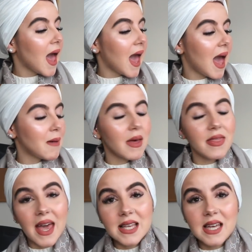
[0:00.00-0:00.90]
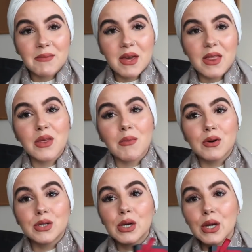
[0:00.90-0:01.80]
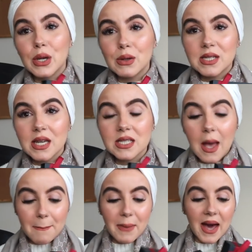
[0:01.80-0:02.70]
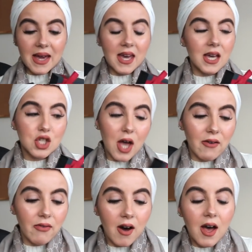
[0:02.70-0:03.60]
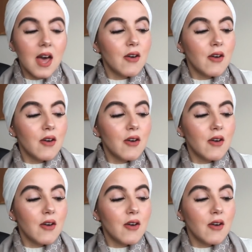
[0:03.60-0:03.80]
They sent me the most cutest package ever.